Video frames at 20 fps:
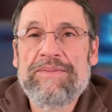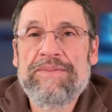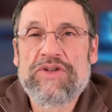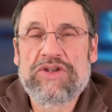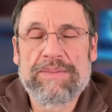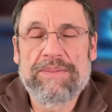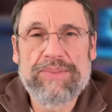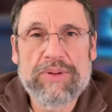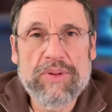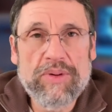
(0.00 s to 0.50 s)

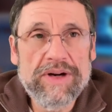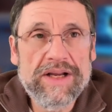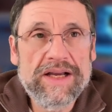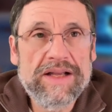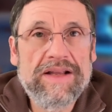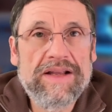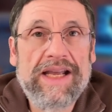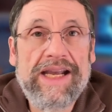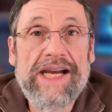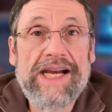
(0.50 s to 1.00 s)

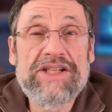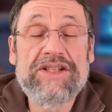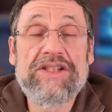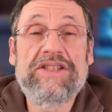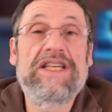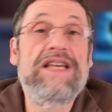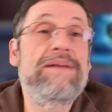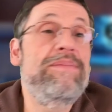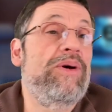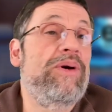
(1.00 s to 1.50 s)
supporting the
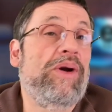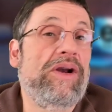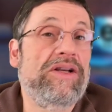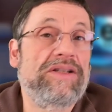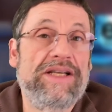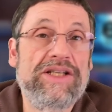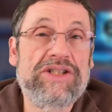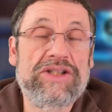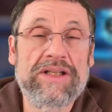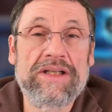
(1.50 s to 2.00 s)
agents in my
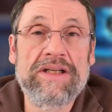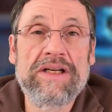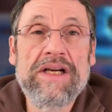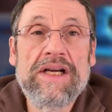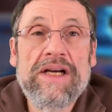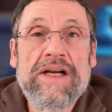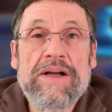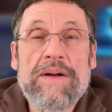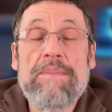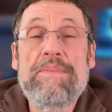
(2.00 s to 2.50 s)
organization
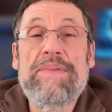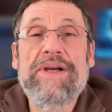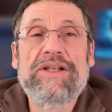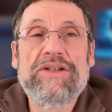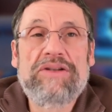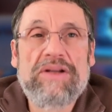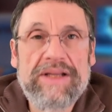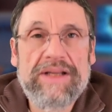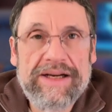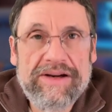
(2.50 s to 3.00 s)

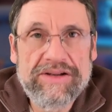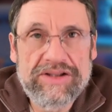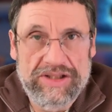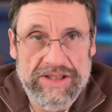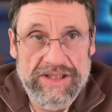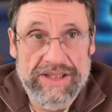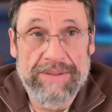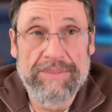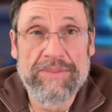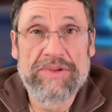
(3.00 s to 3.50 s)
build their
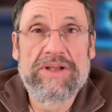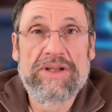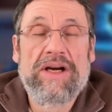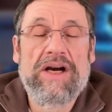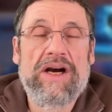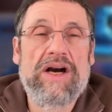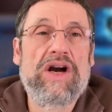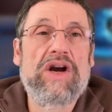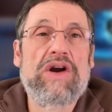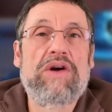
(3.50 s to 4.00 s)
teams,
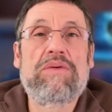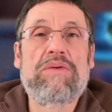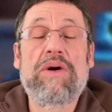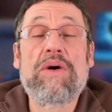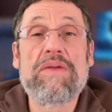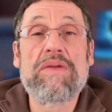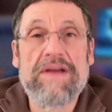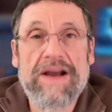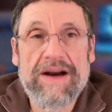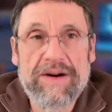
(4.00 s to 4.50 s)

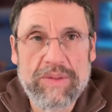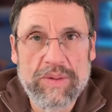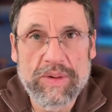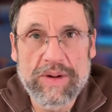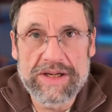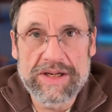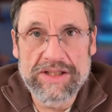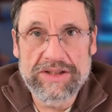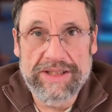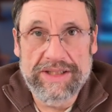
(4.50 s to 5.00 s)
grow their
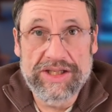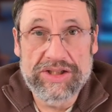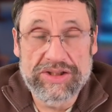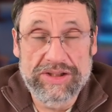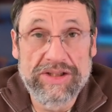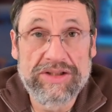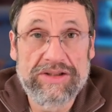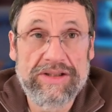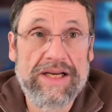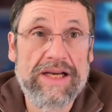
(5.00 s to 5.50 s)
organizations.